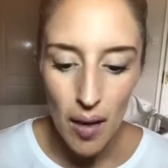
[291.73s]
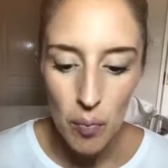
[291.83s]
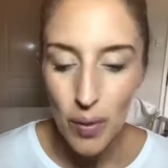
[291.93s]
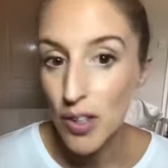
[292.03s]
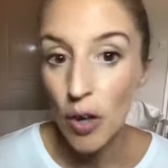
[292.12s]

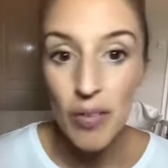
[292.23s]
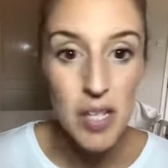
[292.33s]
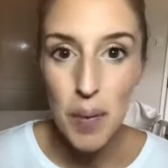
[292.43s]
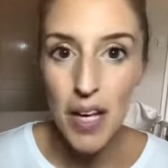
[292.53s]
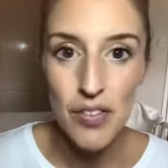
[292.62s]
We'd already
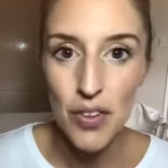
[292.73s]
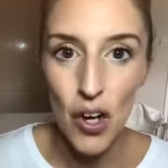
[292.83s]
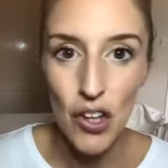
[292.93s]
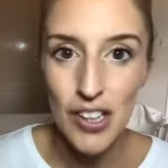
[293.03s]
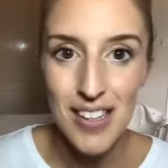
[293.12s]
paid for the
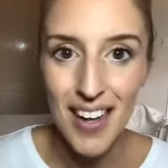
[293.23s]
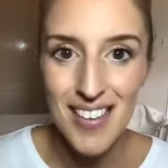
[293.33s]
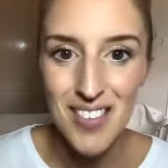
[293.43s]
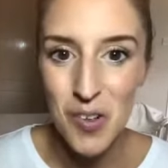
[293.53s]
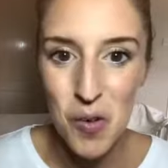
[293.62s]
holiday,
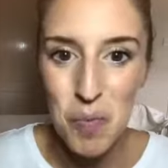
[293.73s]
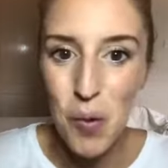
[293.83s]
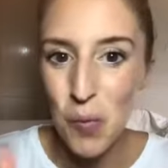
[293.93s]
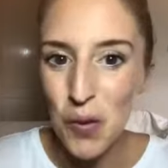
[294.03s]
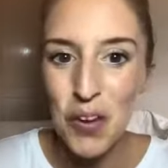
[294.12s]
so I don't want to pull
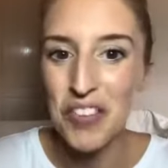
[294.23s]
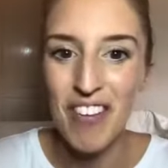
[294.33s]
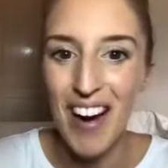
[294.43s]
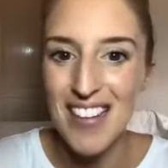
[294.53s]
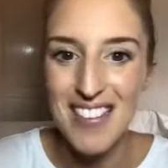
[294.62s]
the wool over
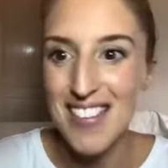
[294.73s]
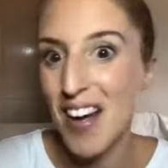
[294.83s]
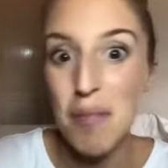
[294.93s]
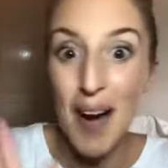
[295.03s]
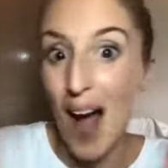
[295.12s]
your eyes and say,
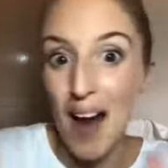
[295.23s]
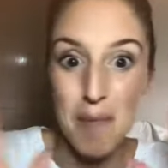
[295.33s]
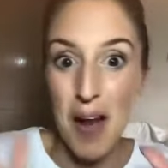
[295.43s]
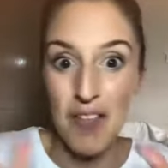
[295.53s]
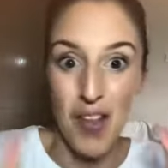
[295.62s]
oh my God, I
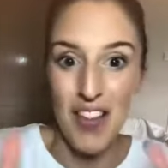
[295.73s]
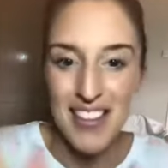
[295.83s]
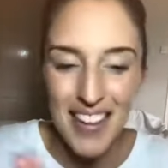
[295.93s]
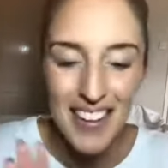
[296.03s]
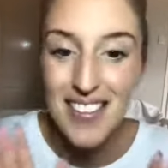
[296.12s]
paid for the
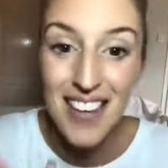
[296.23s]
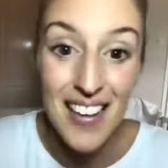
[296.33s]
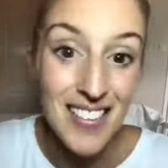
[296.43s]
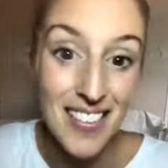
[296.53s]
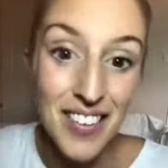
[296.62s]
holiday, because I
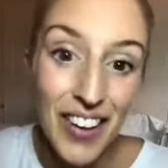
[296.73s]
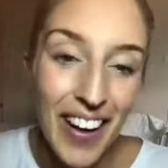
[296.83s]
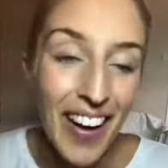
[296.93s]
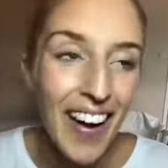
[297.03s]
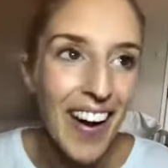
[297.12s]
didn't.
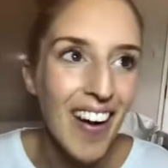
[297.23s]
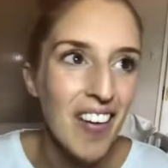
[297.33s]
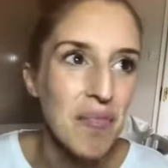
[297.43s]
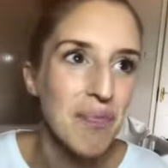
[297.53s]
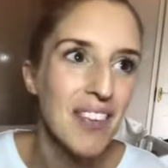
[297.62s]

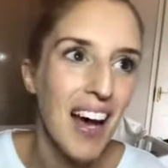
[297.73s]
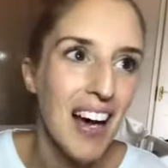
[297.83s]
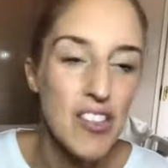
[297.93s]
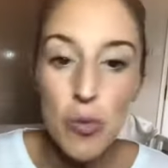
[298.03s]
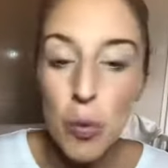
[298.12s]

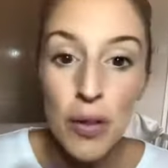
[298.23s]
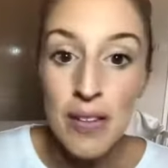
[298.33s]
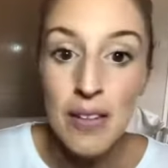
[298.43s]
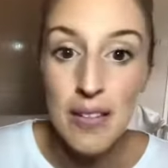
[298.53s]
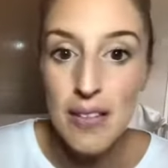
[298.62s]
I just
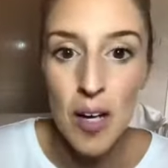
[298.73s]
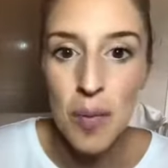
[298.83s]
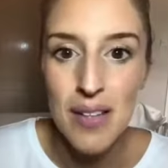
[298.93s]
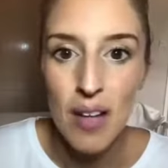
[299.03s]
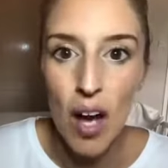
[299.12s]
wanted to sell
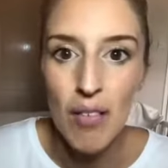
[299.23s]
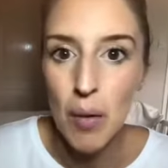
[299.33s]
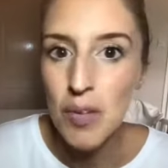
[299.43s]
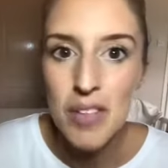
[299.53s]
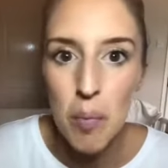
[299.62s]
mascara. I
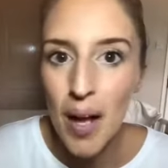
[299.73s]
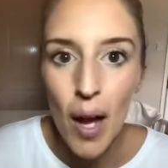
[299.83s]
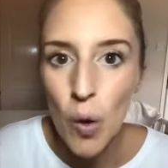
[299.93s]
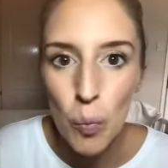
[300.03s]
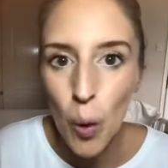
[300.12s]
wasn't a
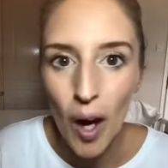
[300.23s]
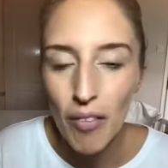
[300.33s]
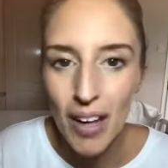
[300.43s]
makeup wearer.